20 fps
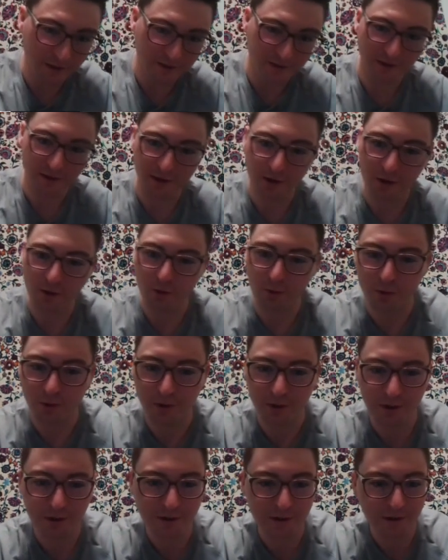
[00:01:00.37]
style
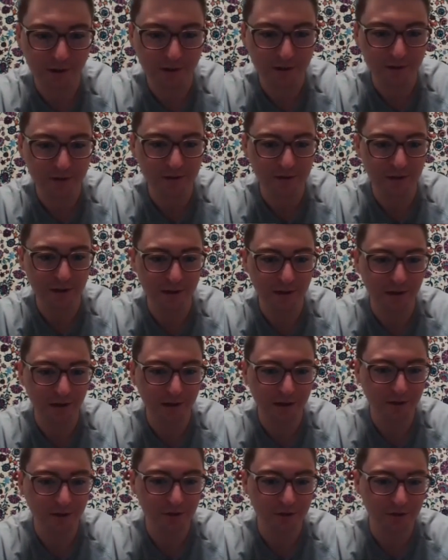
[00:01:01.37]
work because they
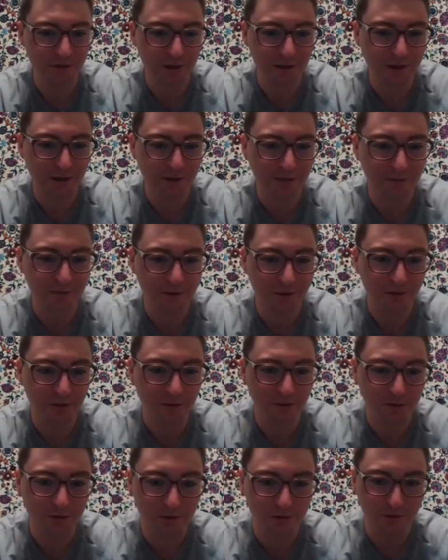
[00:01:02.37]
actually have the
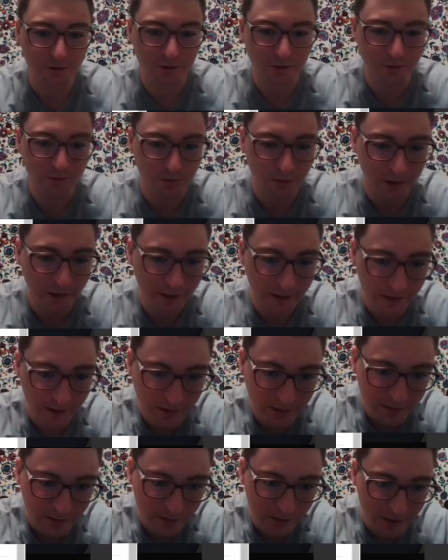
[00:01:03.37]
original hood right
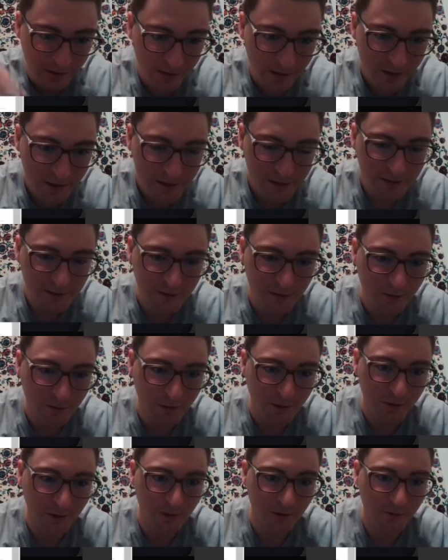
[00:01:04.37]
here. So
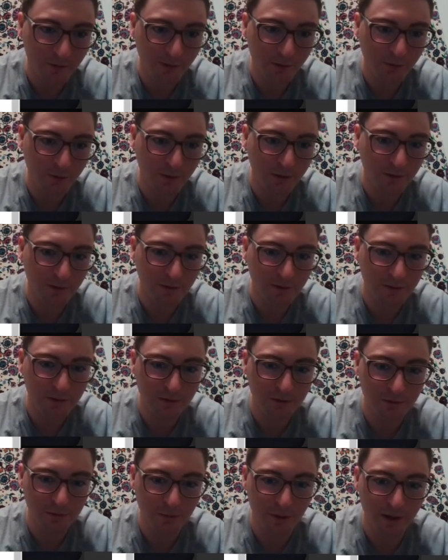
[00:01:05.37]
if you want
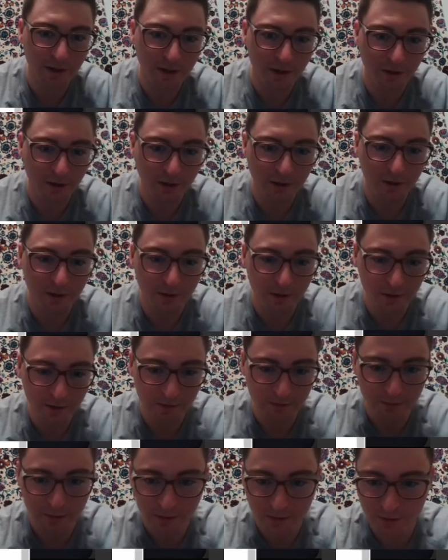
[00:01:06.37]
to buy a car and
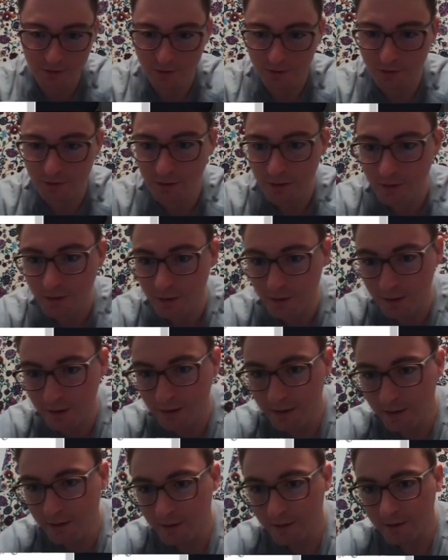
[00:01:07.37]
have an extra hood,
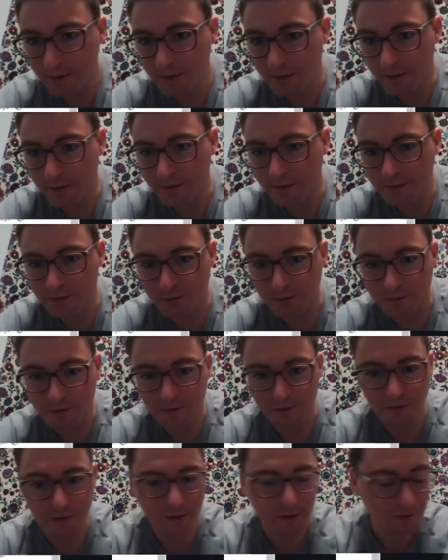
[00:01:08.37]
this one's
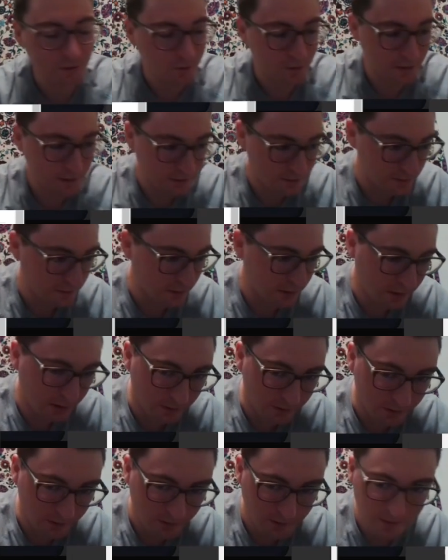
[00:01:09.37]
only
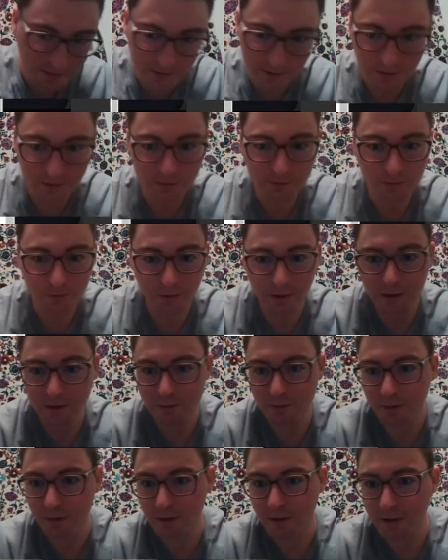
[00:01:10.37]
$2,000 in
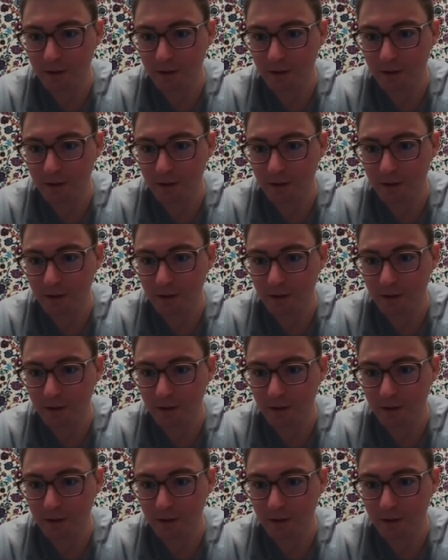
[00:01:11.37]
Rexburg,